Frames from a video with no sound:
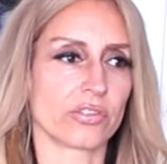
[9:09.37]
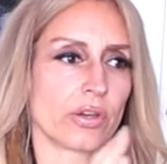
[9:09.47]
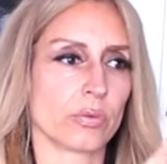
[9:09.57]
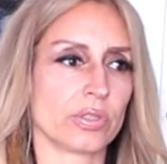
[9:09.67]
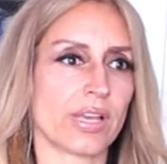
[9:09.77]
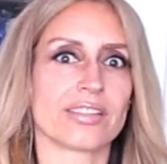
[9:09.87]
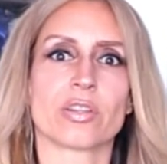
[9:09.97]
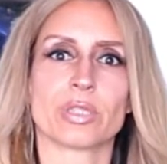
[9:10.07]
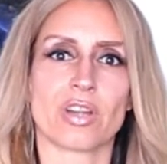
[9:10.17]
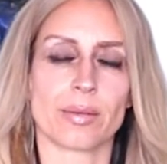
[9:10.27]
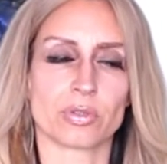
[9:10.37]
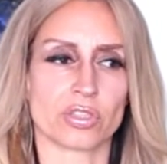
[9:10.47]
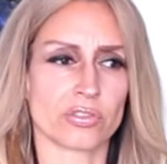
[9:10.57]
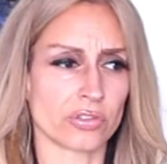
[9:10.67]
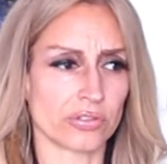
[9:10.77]
So we've had some
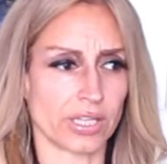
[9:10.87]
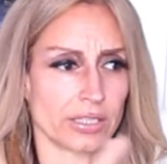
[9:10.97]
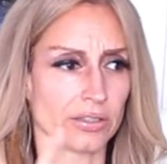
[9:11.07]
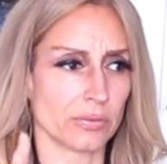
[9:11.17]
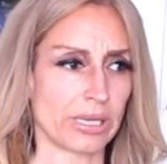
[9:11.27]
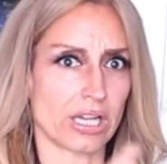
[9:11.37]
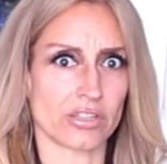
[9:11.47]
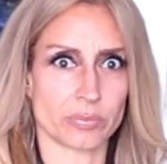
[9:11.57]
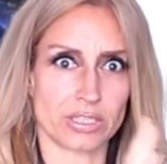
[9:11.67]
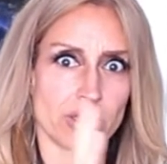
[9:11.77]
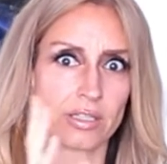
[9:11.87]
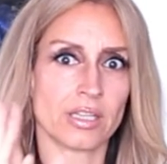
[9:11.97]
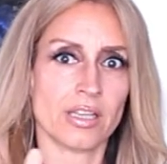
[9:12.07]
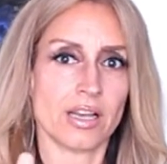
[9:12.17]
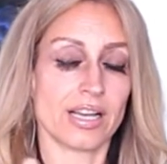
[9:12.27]
adopters who said, oh my gosh, my dog,